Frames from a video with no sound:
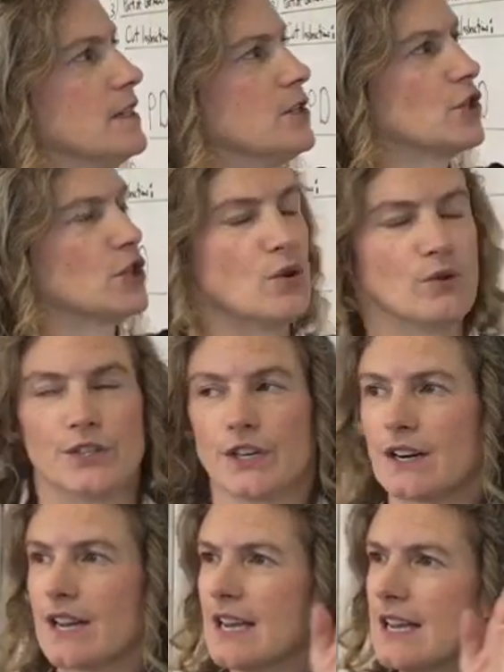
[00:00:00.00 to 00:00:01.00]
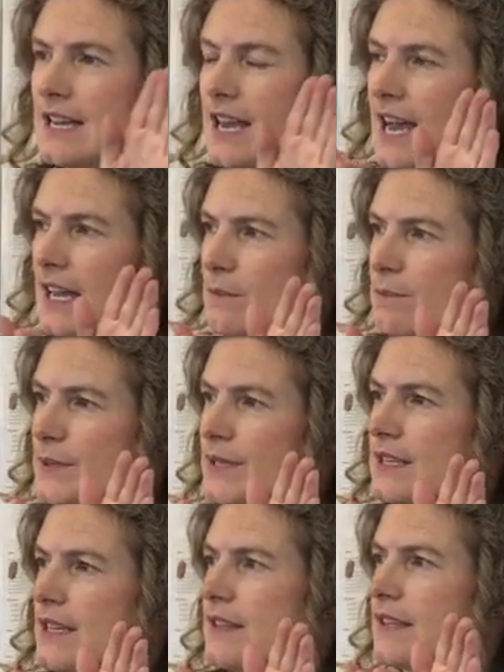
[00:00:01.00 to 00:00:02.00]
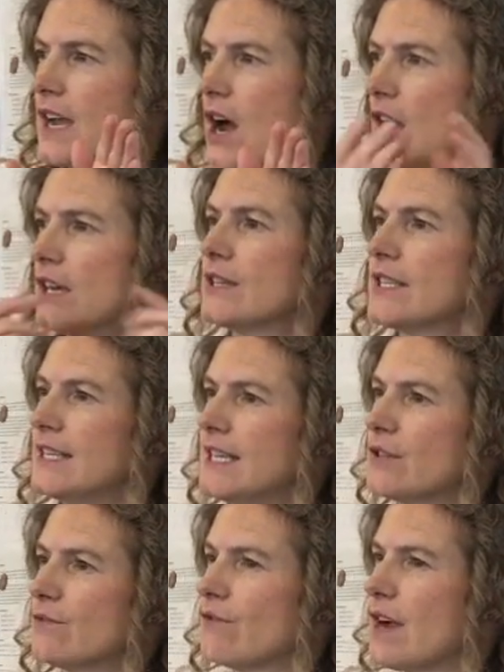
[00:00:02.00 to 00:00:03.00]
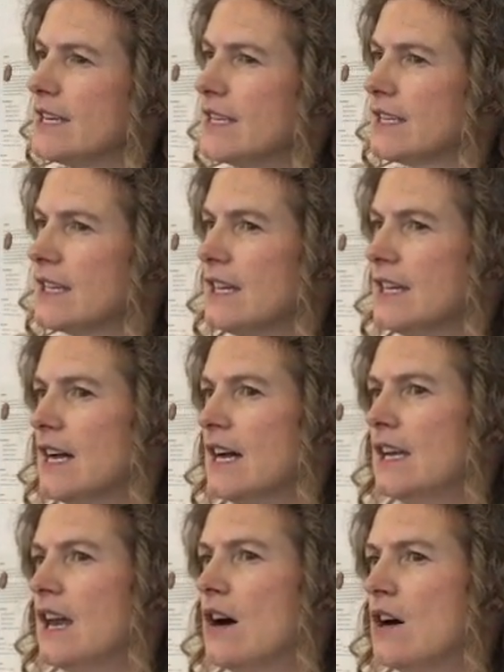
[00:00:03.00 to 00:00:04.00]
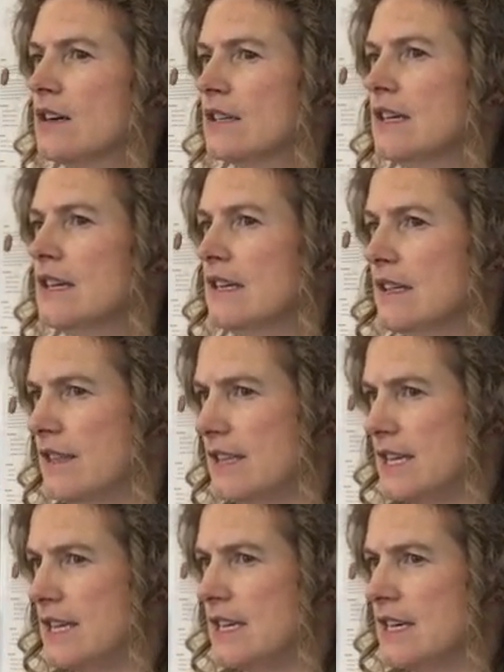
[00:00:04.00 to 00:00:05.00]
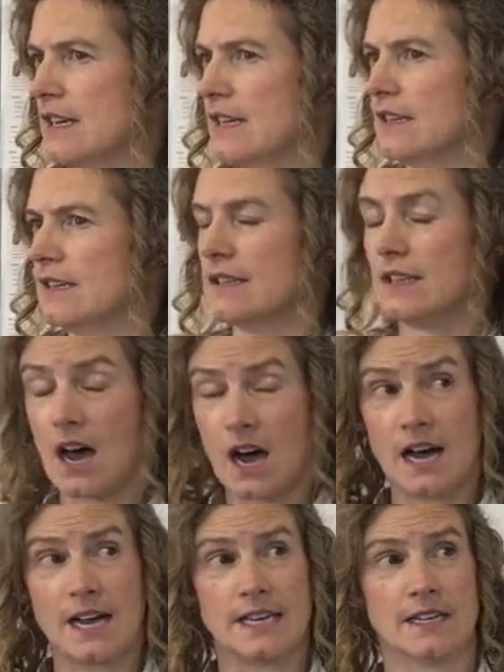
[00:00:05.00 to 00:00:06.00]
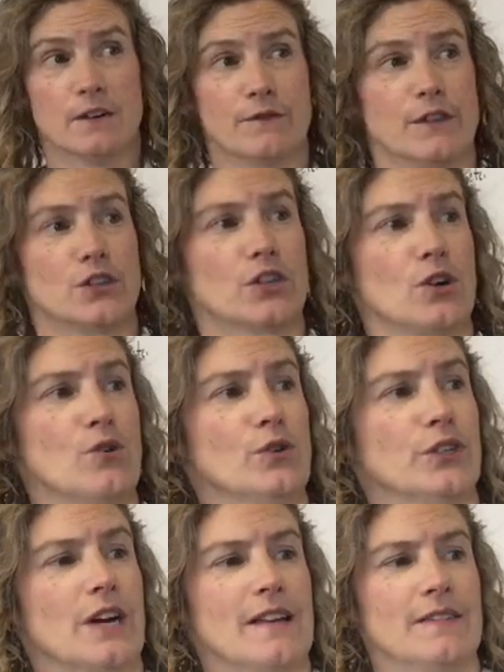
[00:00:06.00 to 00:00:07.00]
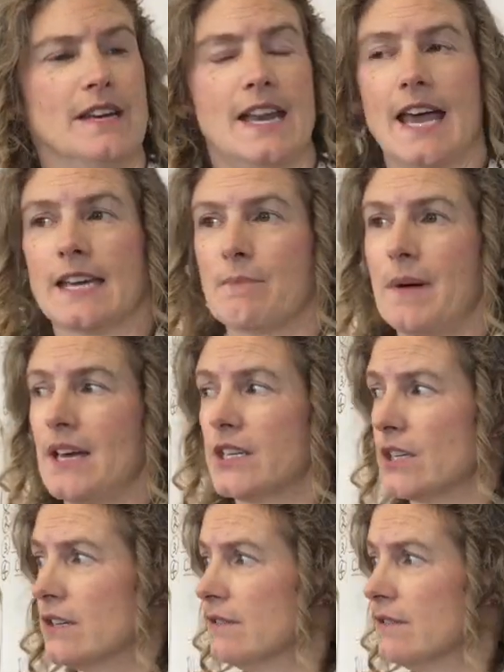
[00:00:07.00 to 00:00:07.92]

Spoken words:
shoulder helps the collar sit right along the line of the shoulder and the neck better.